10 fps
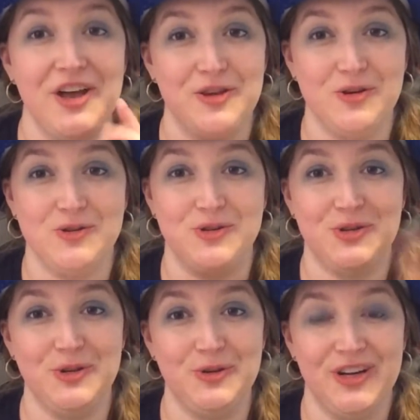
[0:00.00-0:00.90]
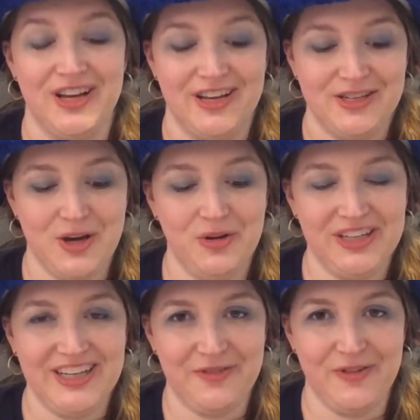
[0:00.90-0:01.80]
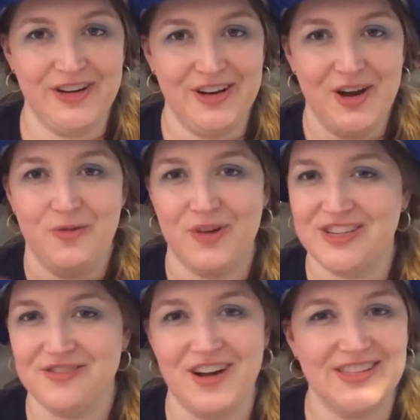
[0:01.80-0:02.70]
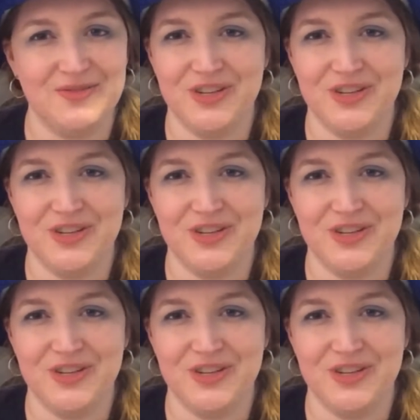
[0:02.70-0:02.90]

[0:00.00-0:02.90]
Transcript: Those are two totally different restaurants,